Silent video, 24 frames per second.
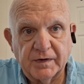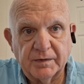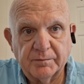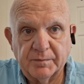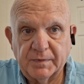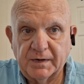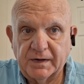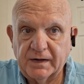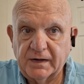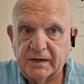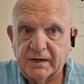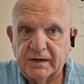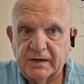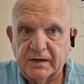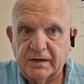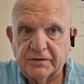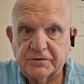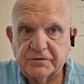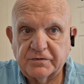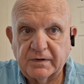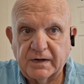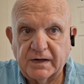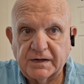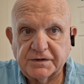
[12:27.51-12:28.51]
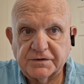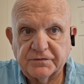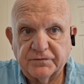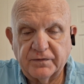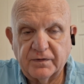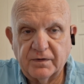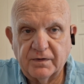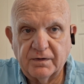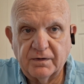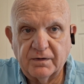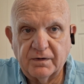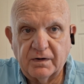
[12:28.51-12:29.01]
but it didn't
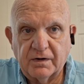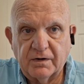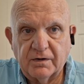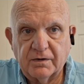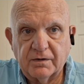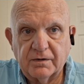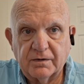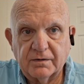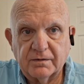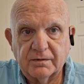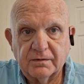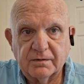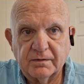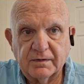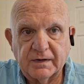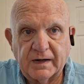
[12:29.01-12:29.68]
transfer all.